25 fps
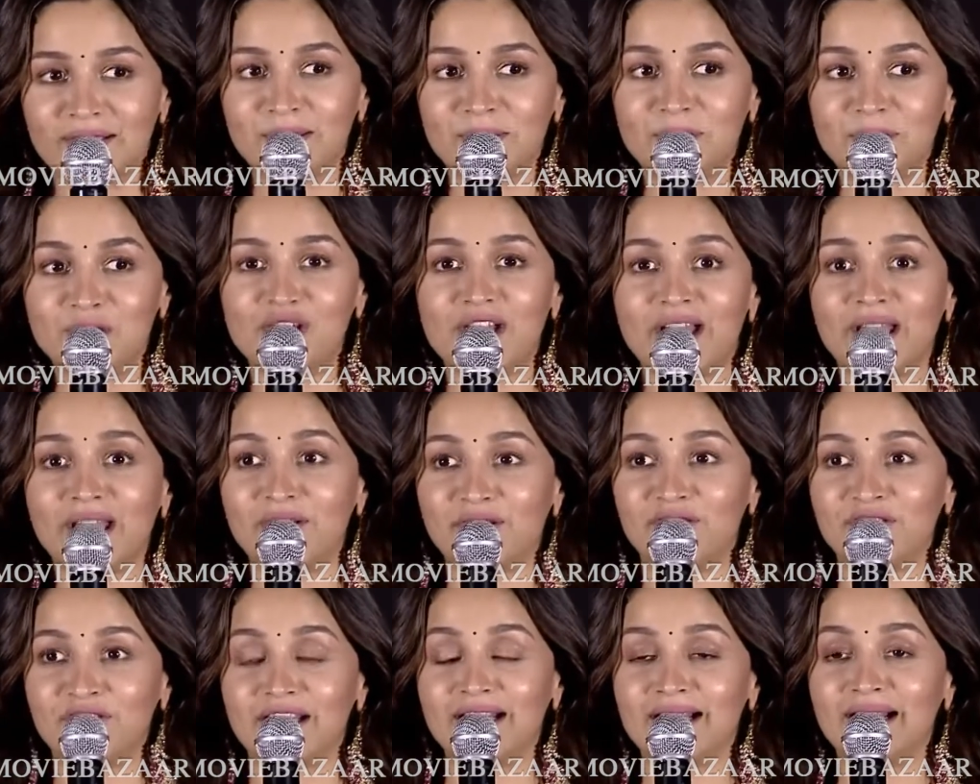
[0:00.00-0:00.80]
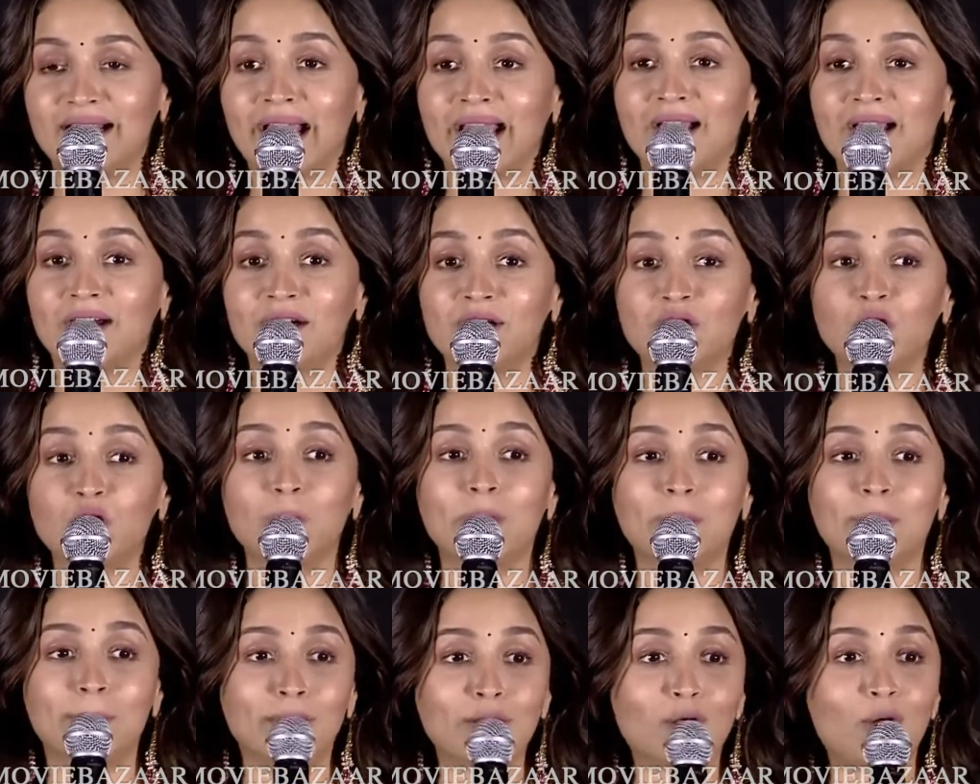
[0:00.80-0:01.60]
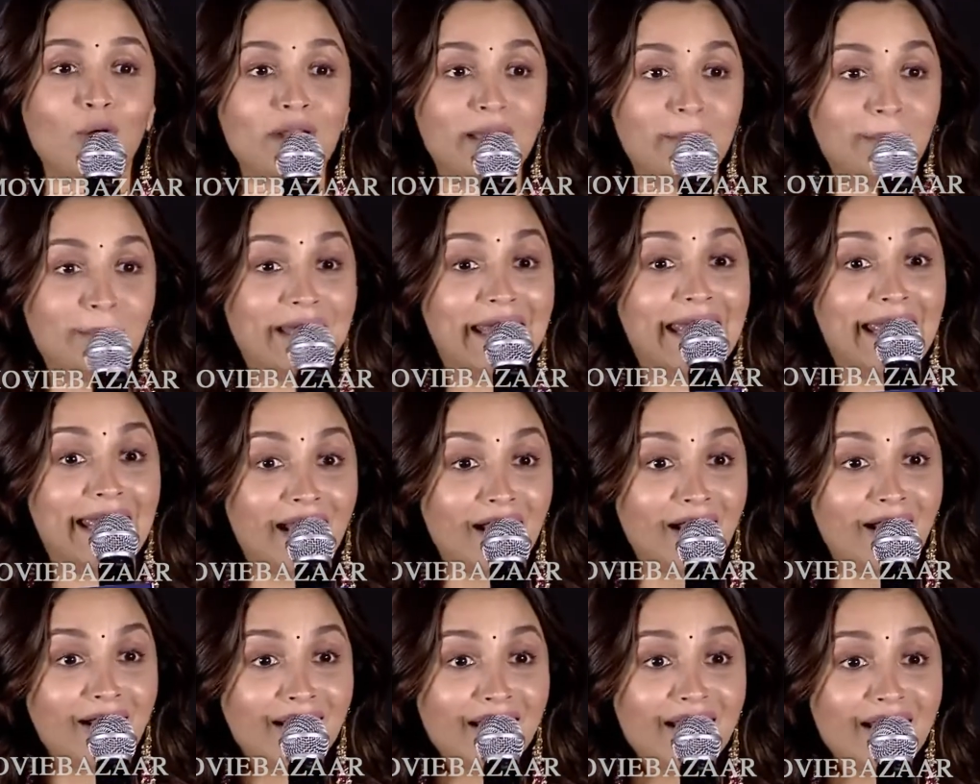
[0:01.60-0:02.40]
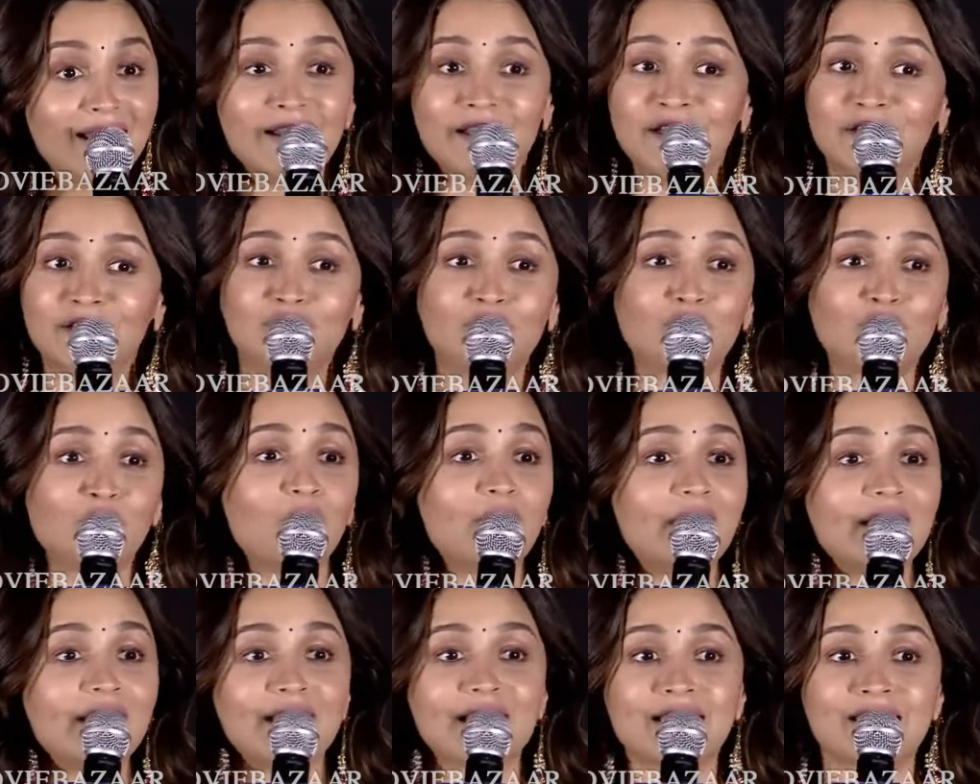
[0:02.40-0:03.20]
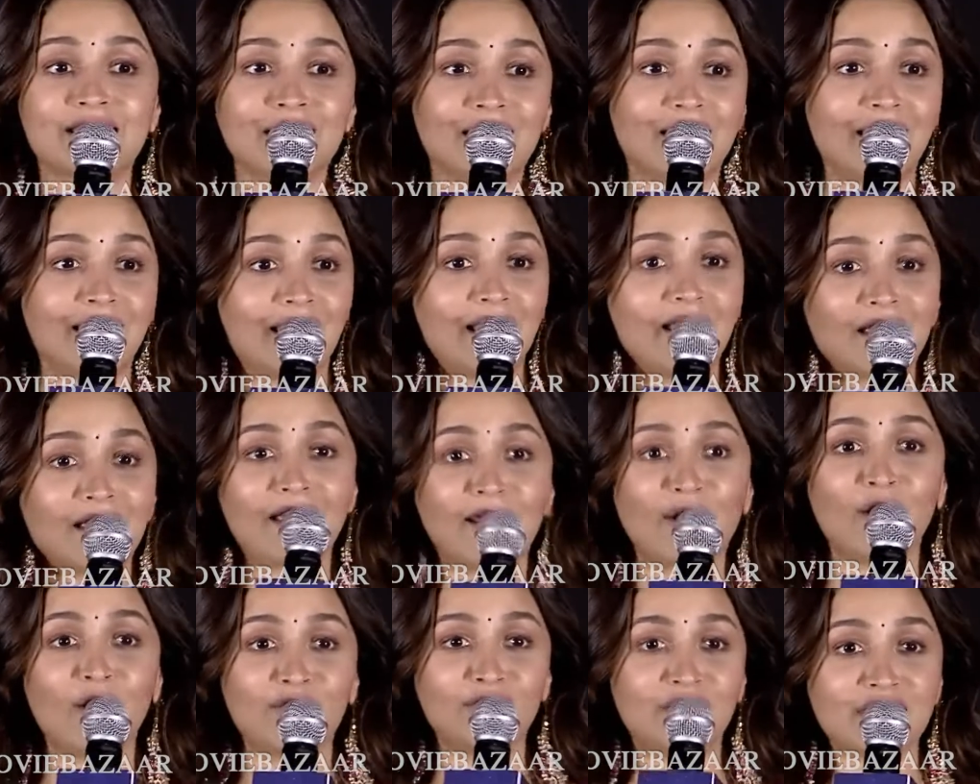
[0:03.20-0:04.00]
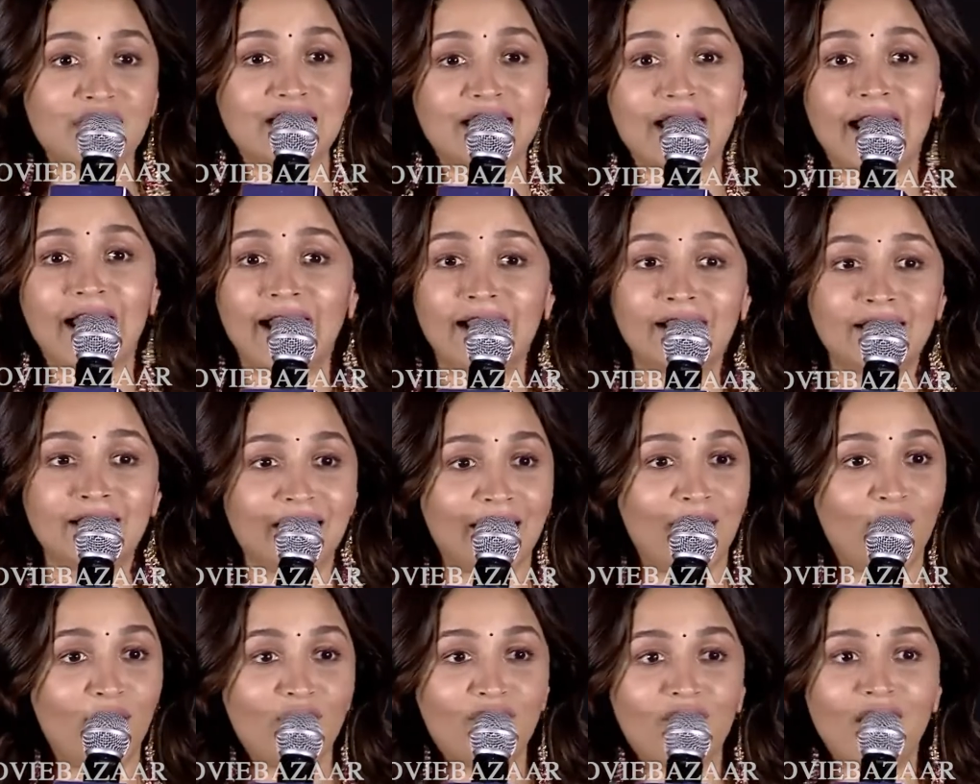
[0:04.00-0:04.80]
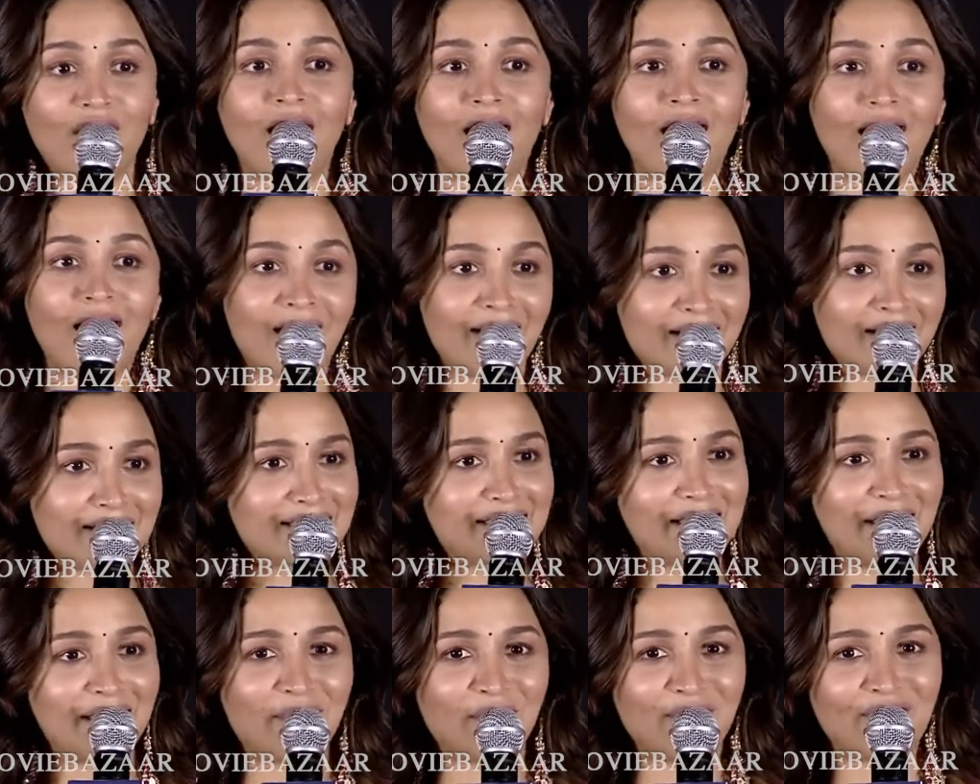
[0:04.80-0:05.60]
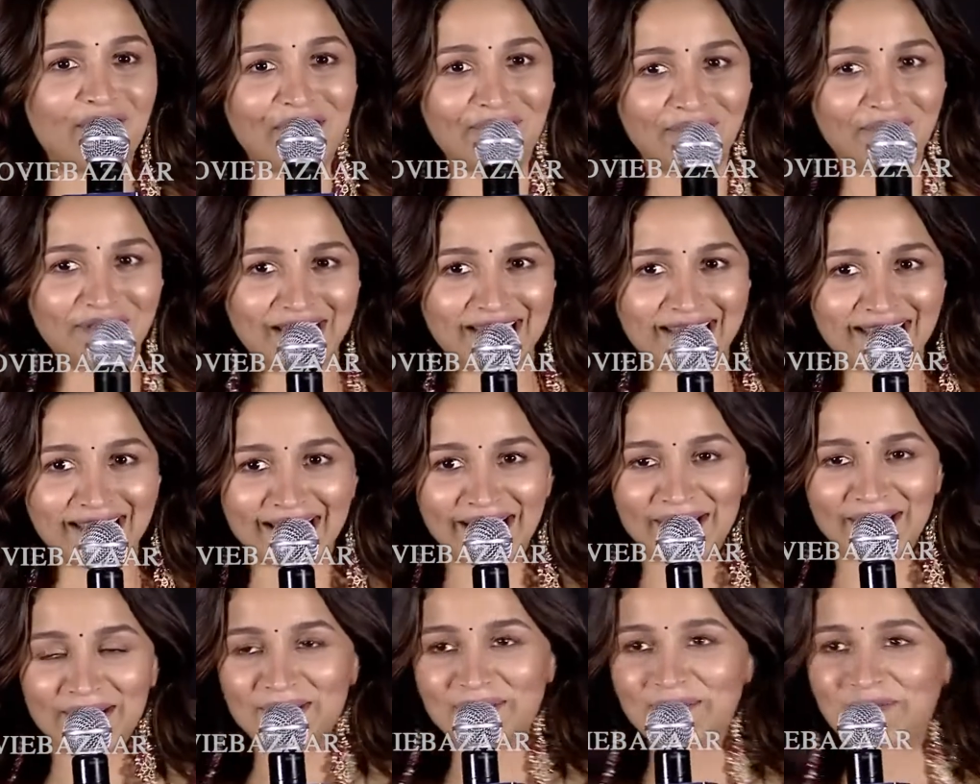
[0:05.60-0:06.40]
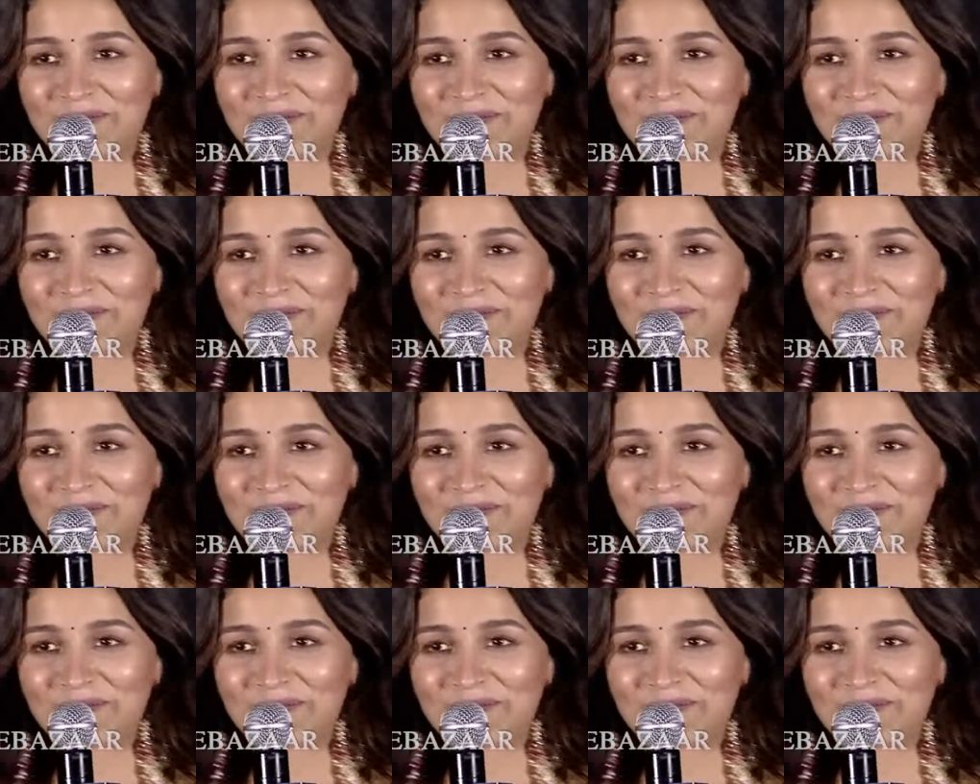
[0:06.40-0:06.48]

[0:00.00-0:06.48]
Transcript: which I feel, I heard you people call him king. He truly is a king. King of the set, king of our hearts, king of everything.